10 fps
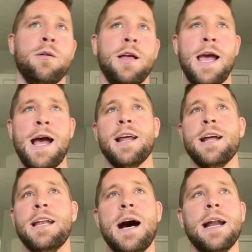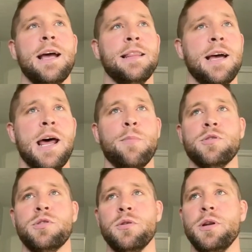had I not had that
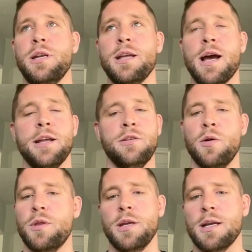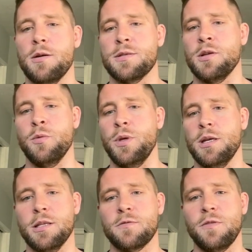opportunity, I don't think I would still be
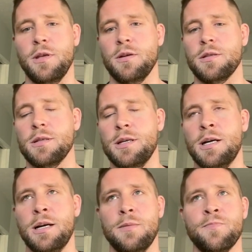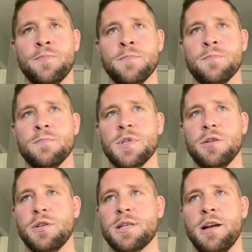in this field. So
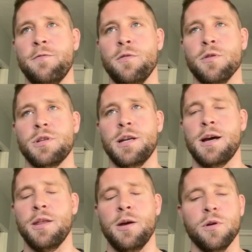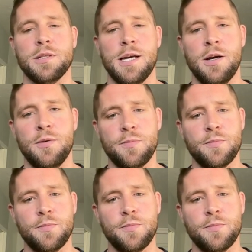just kind of fortunate how that worked out.